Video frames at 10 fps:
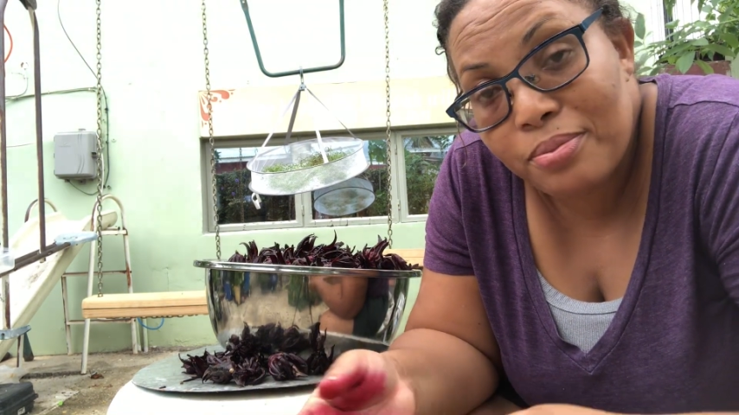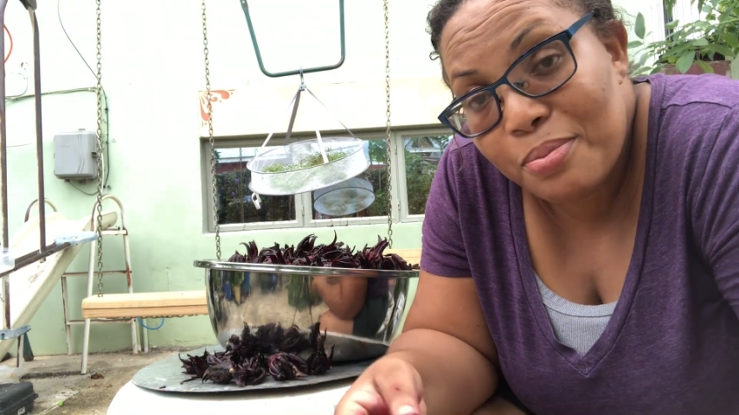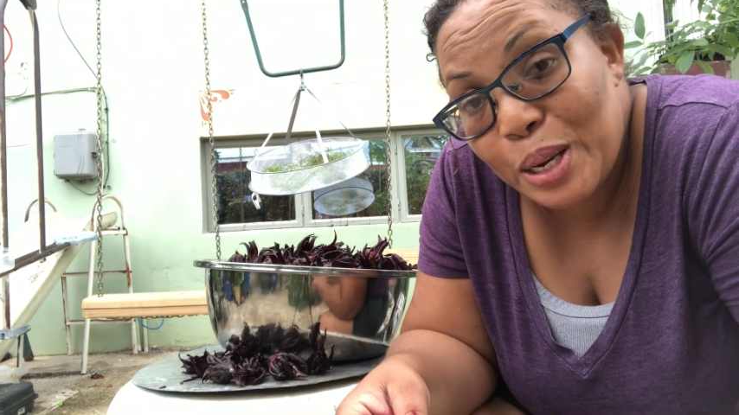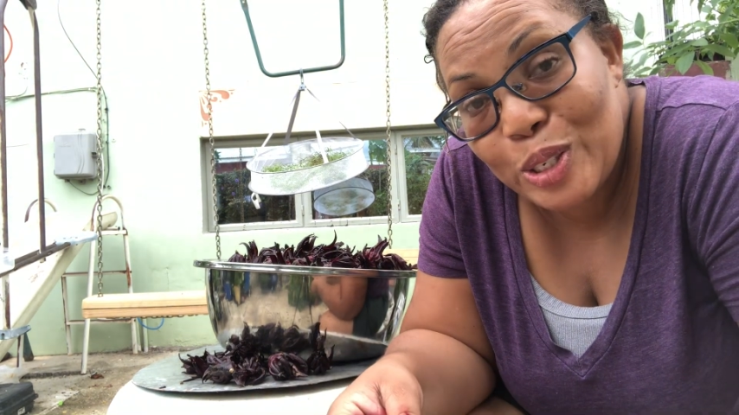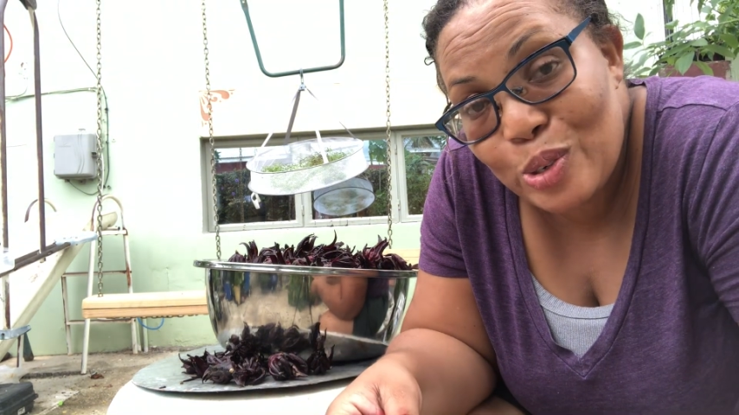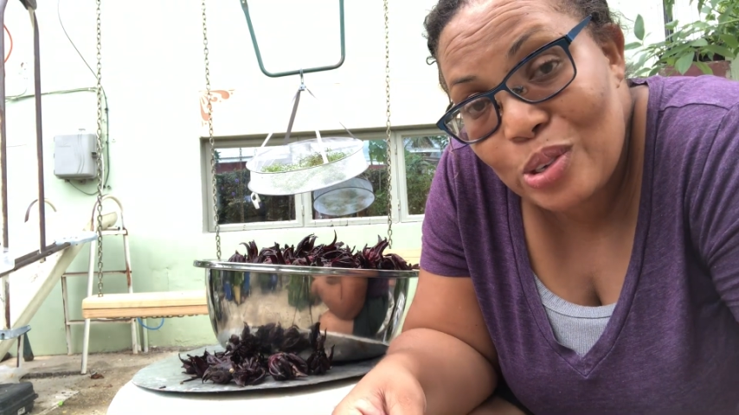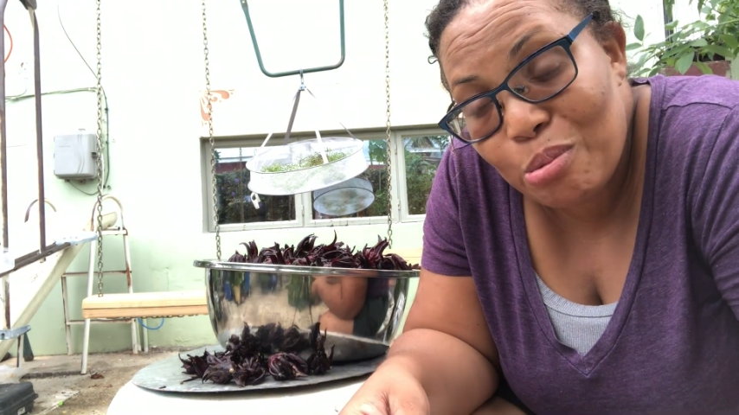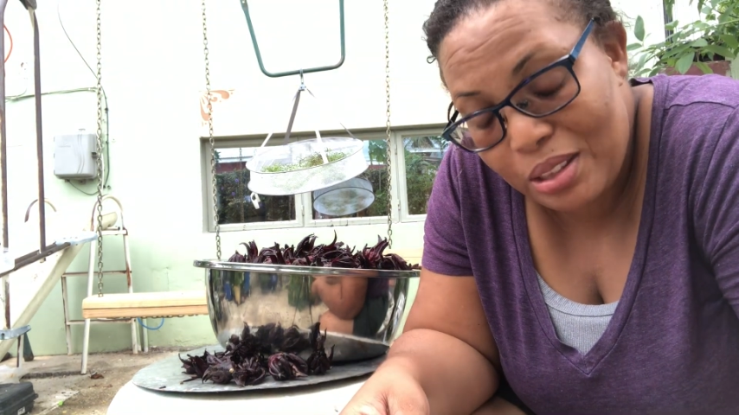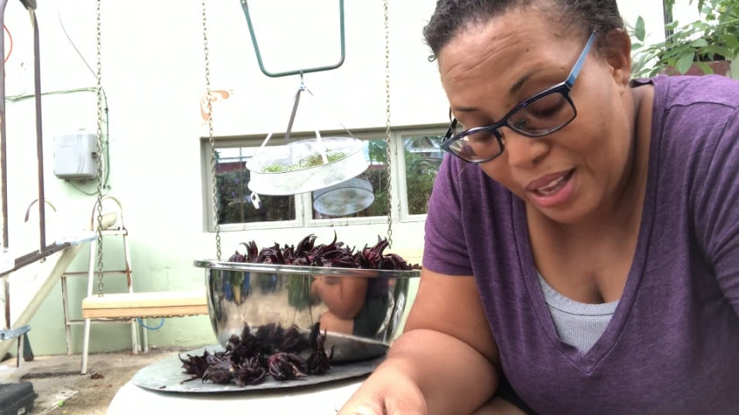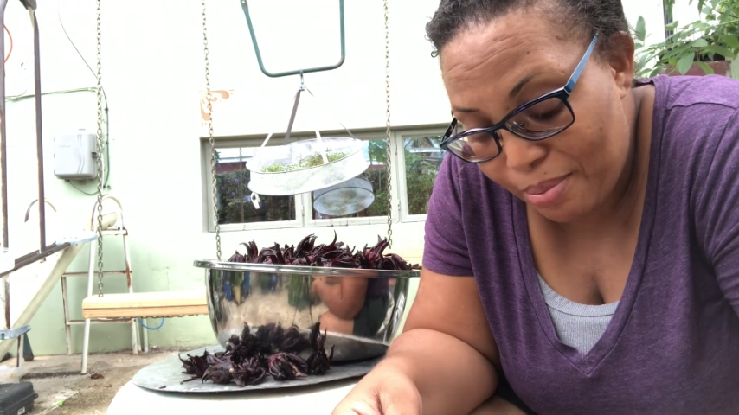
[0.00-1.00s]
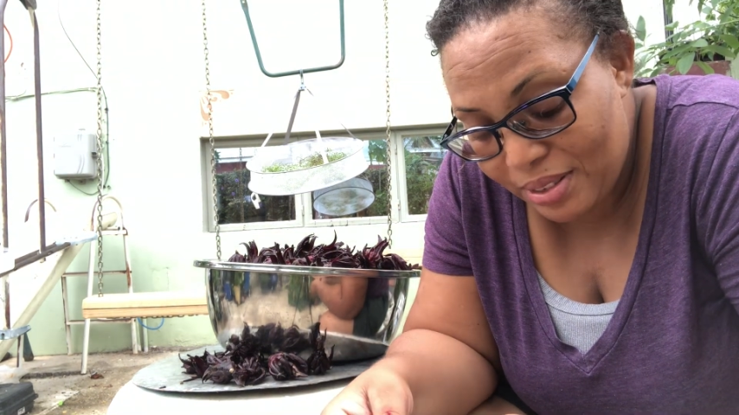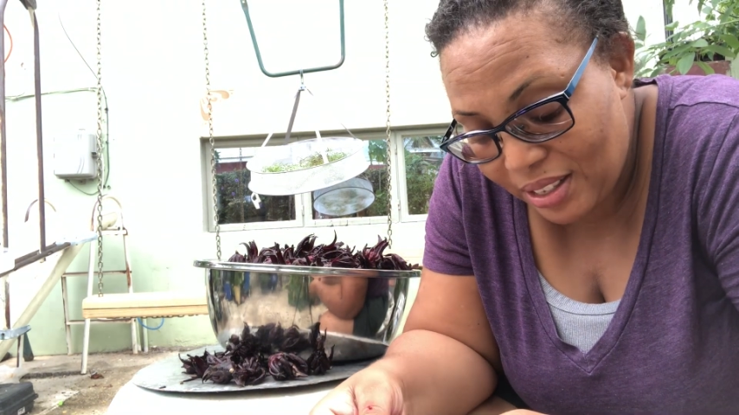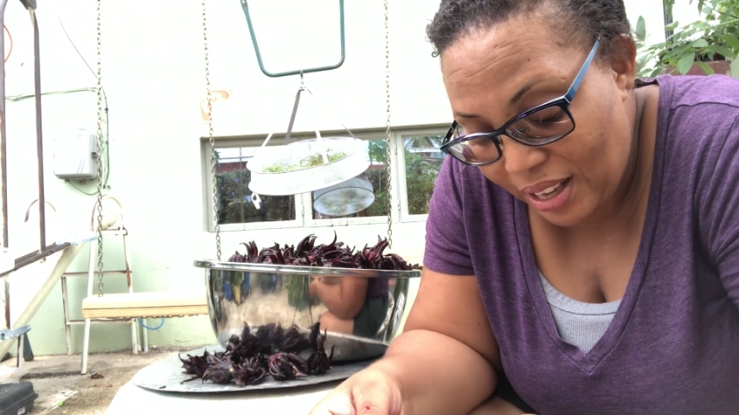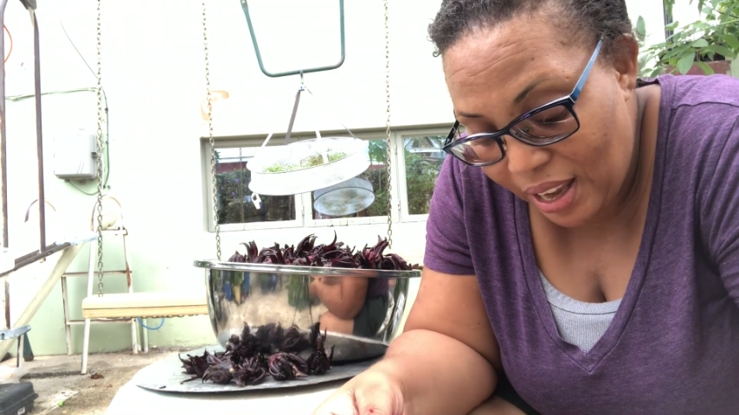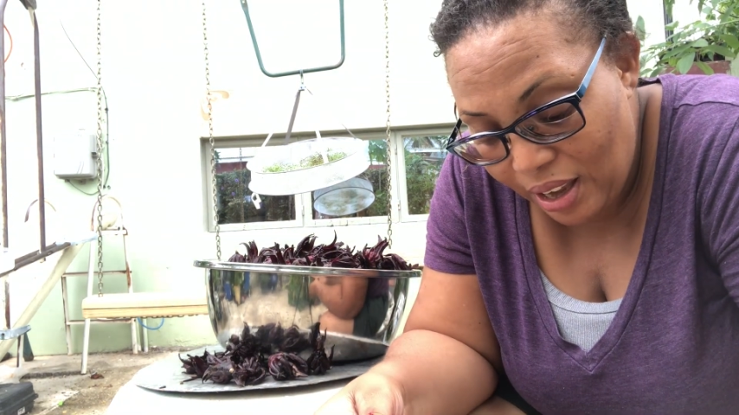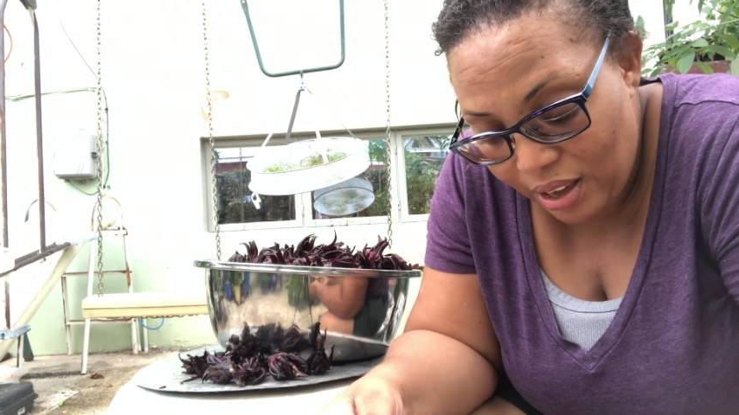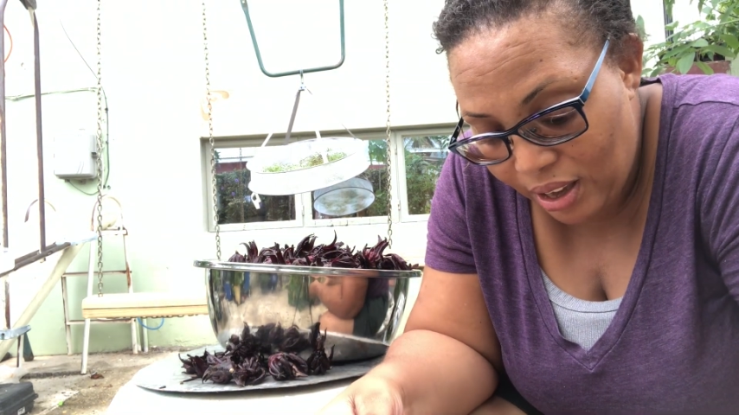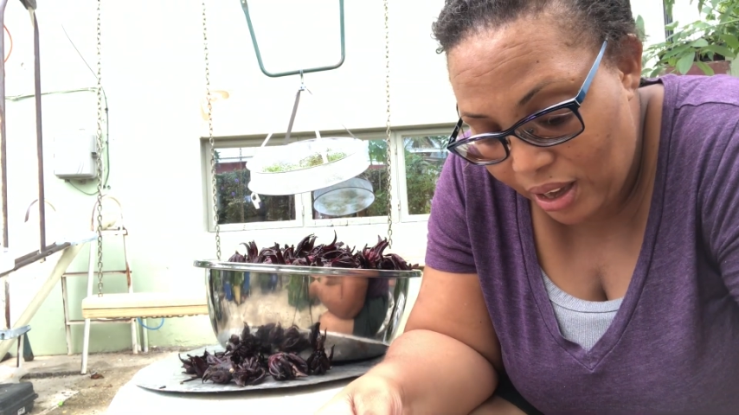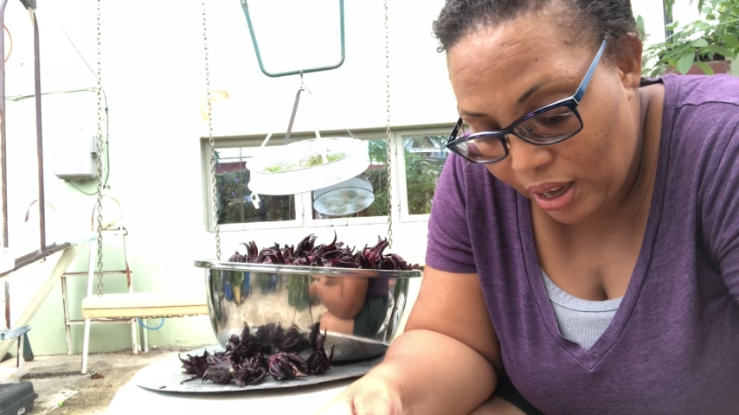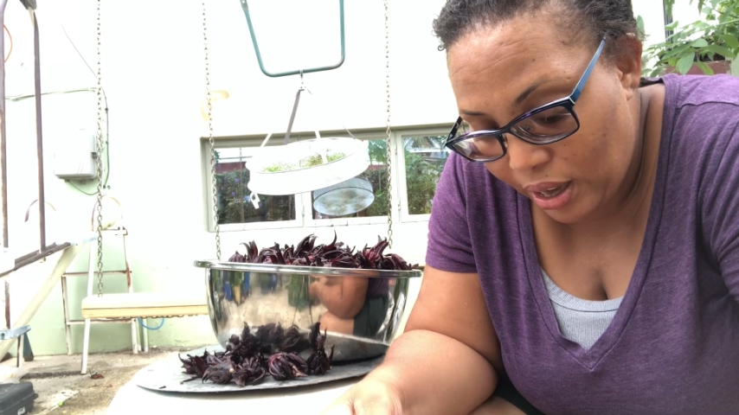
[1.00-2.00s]
make juice with them today,
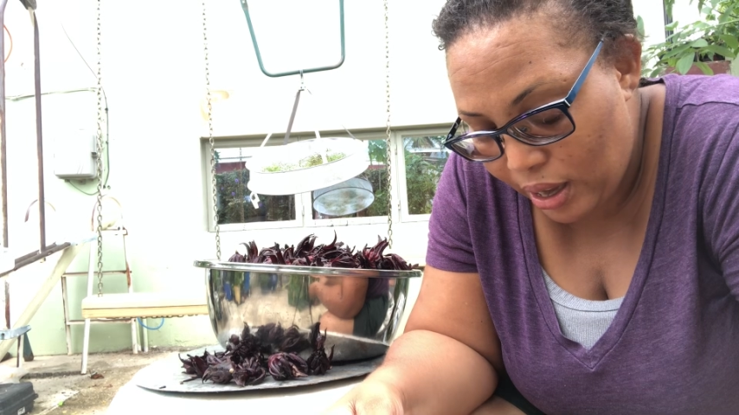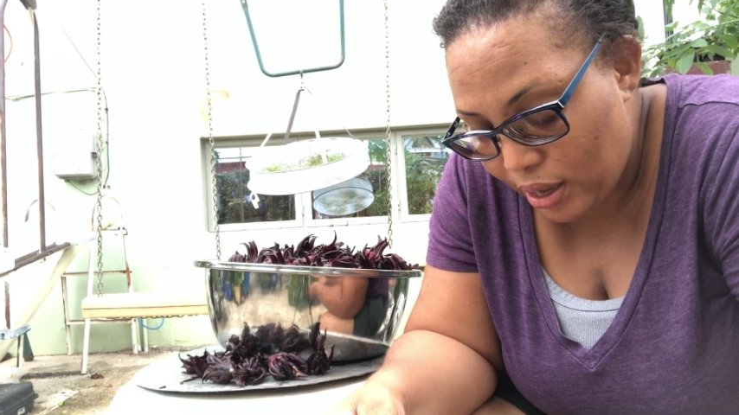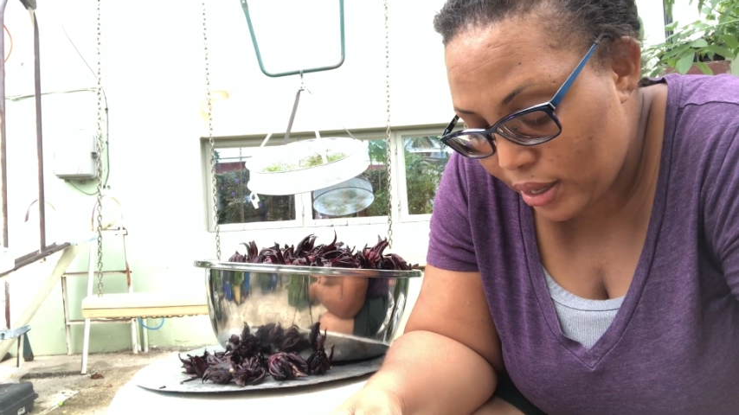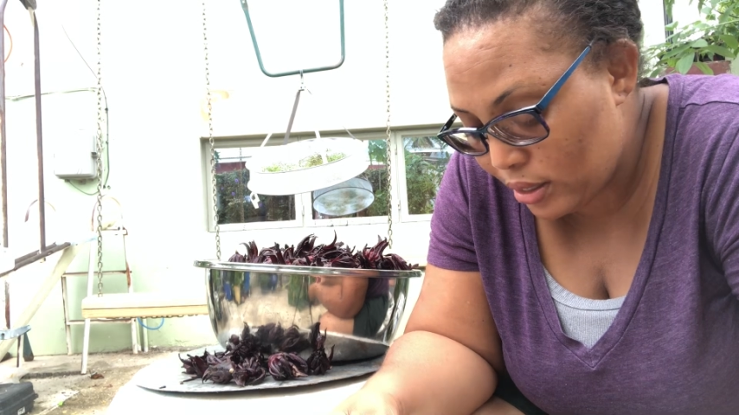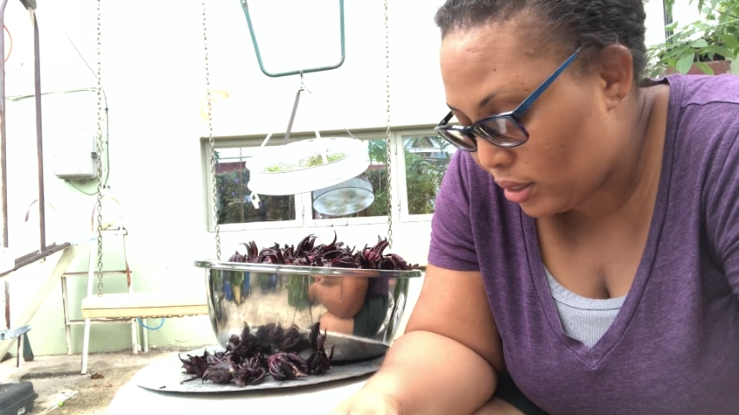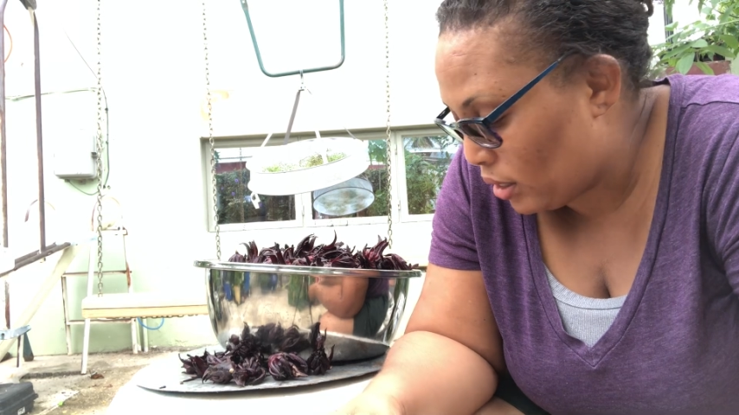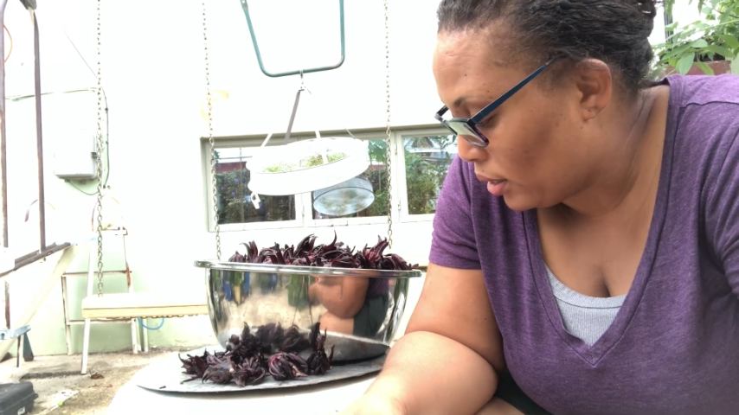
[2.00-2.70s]
and